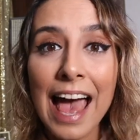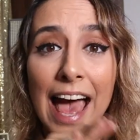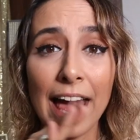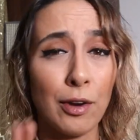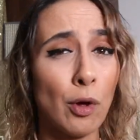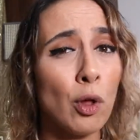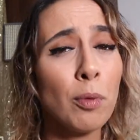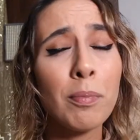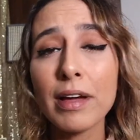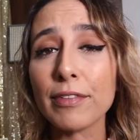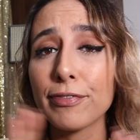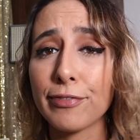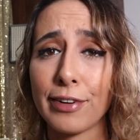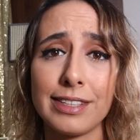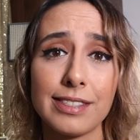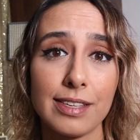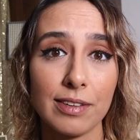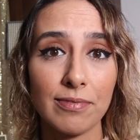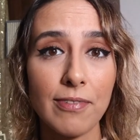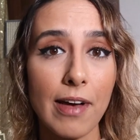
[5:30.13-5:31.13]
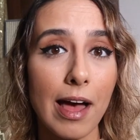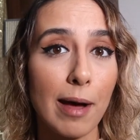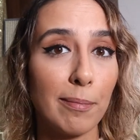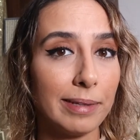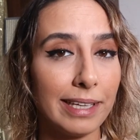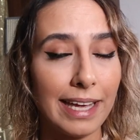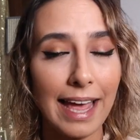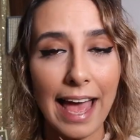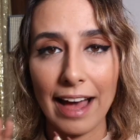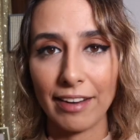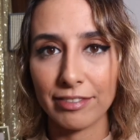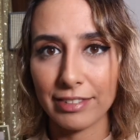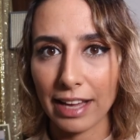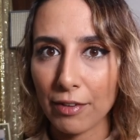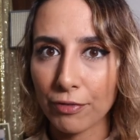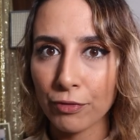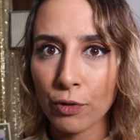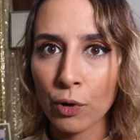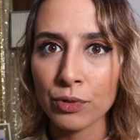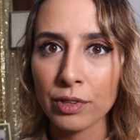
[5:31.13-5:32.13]
and all my friends and family have
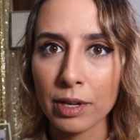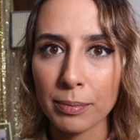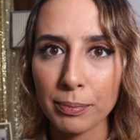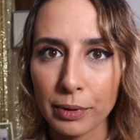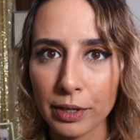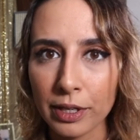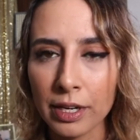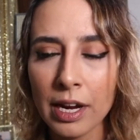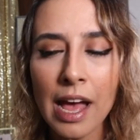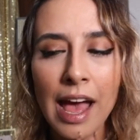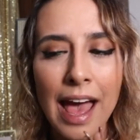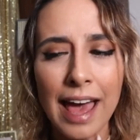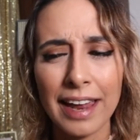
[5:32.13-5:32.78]
that phone number